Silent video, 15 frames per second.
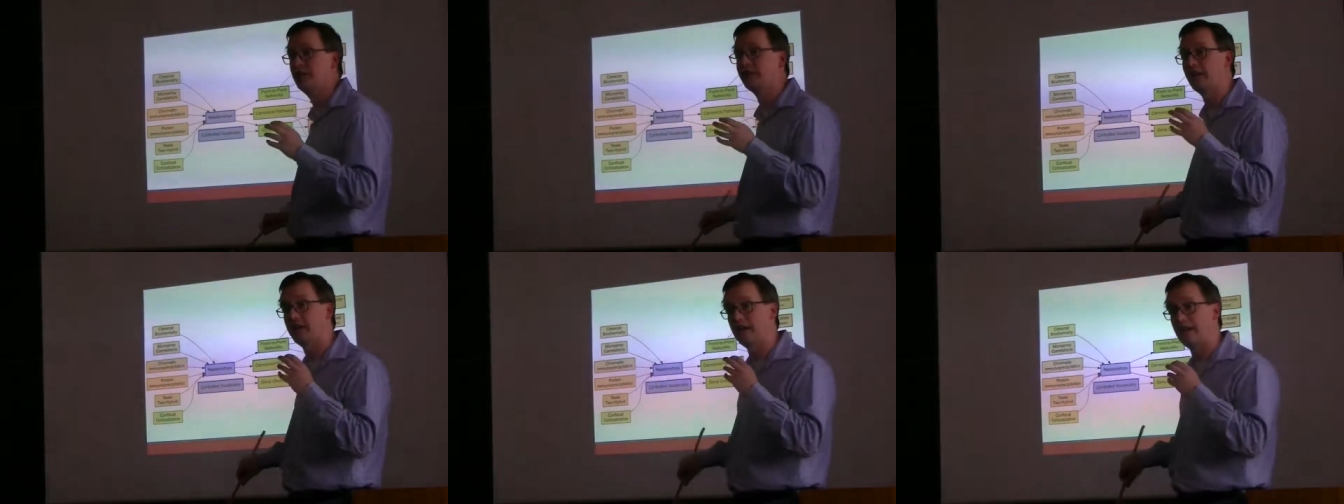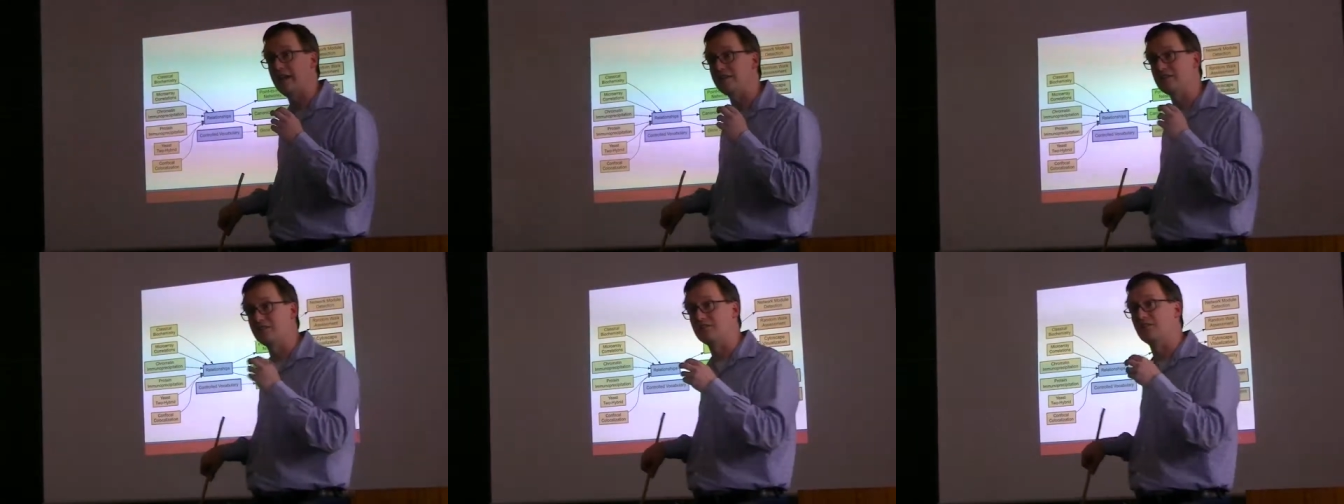in that it
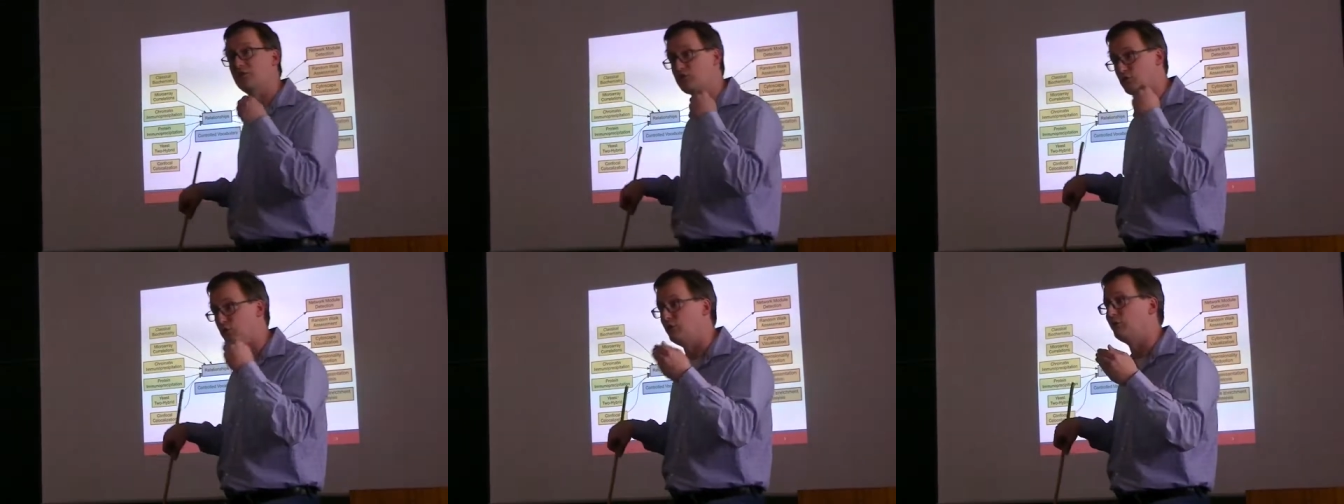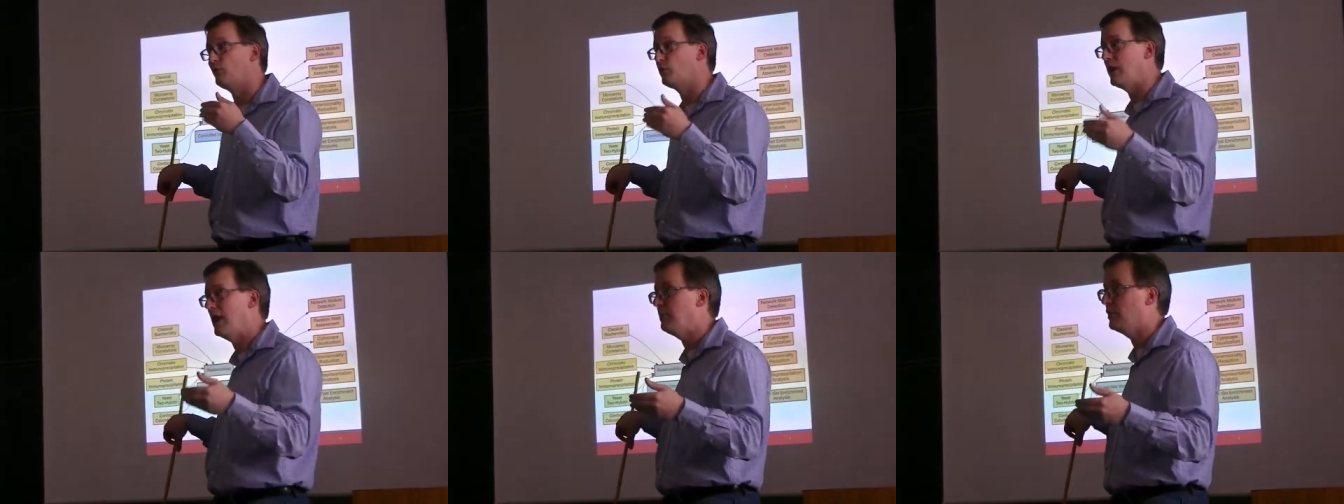has this controlled
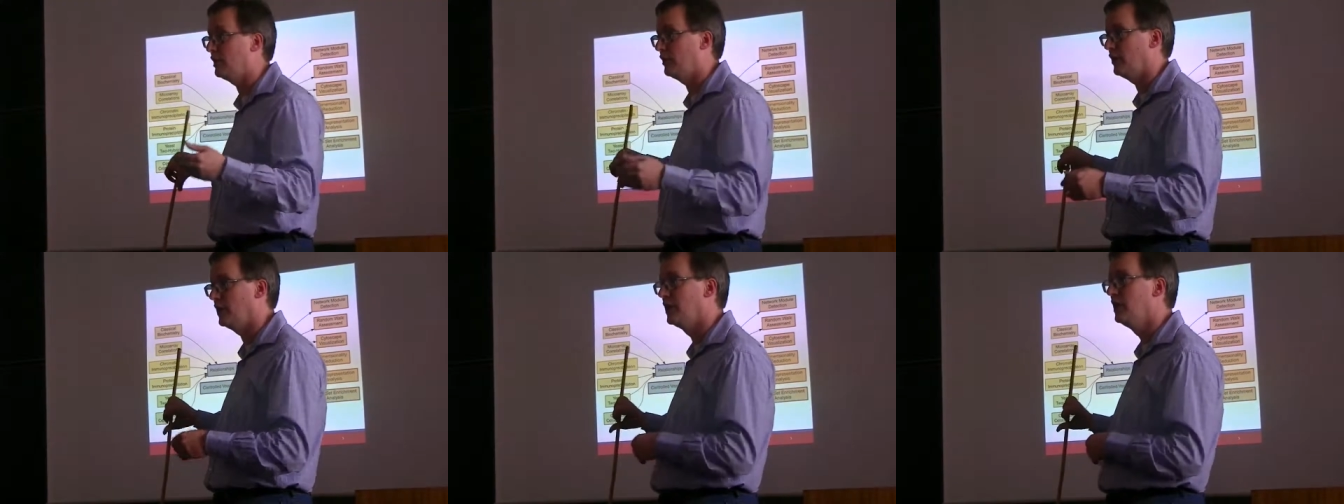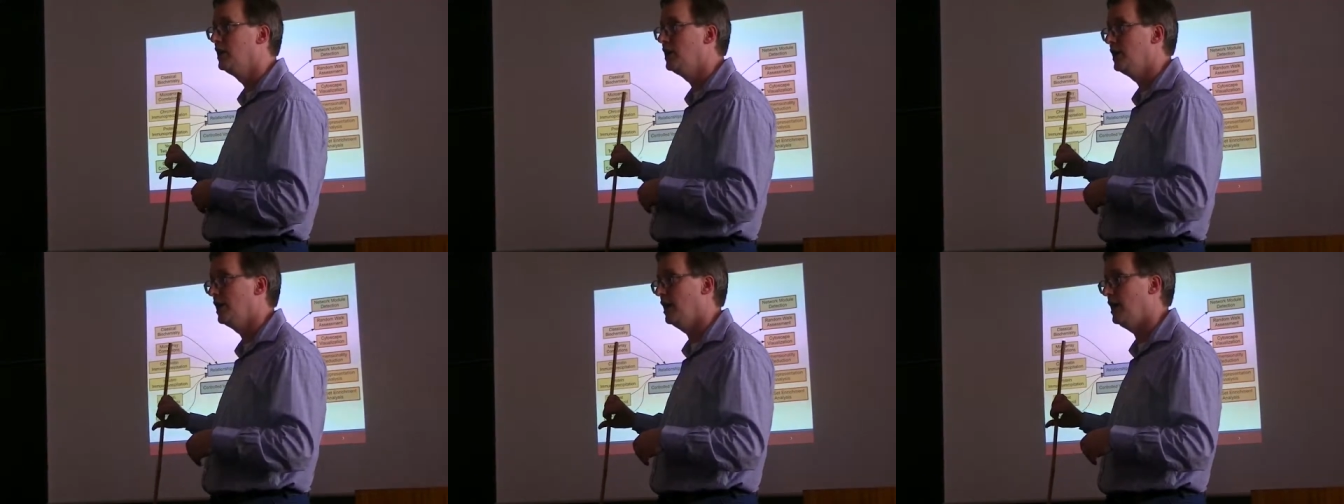vocabulary
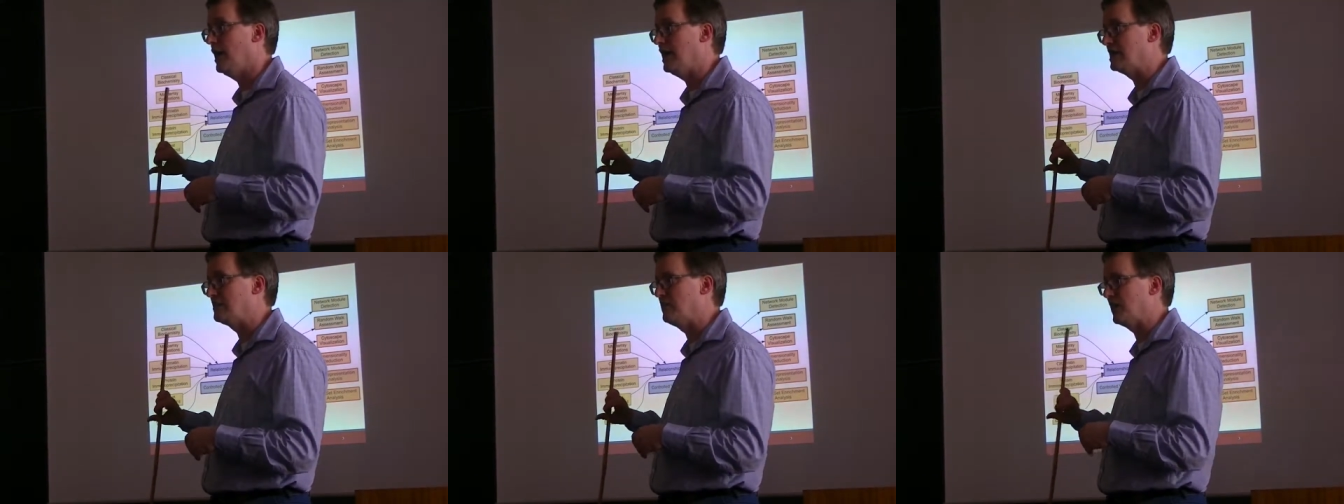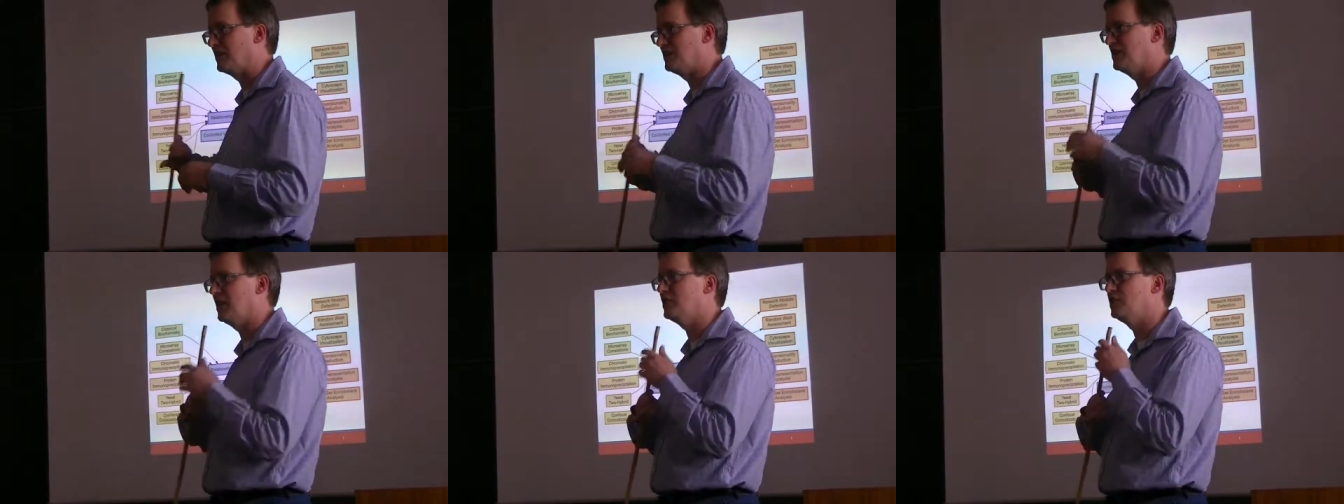
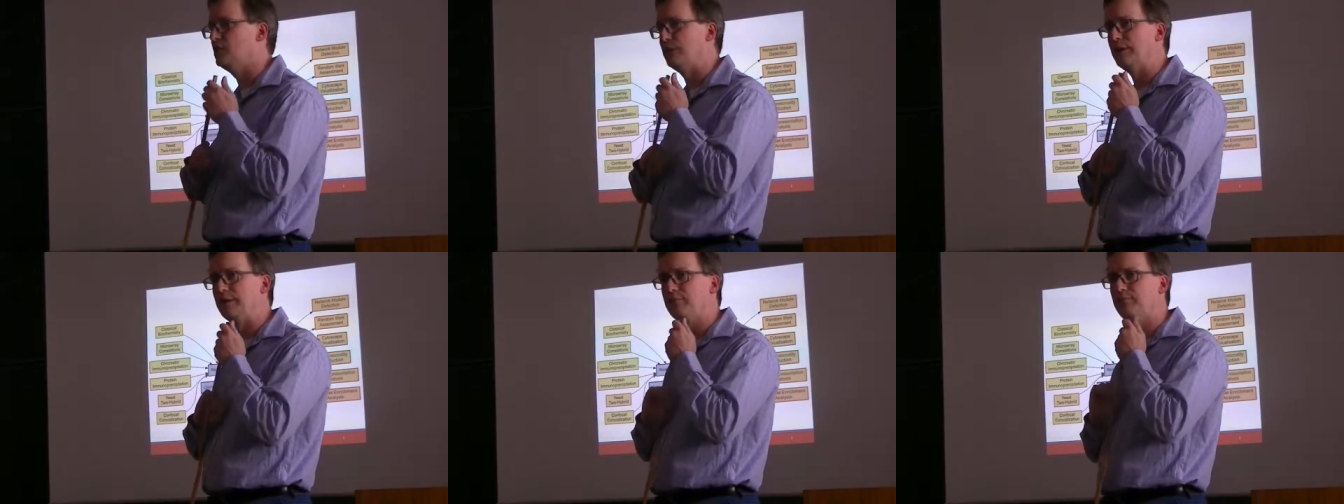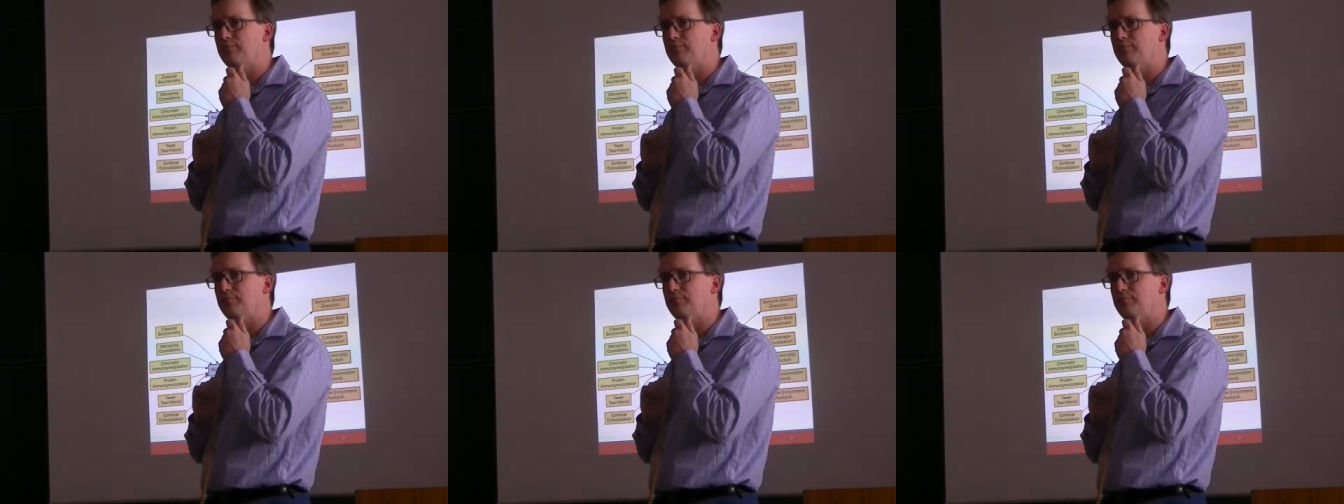aspect tied to it.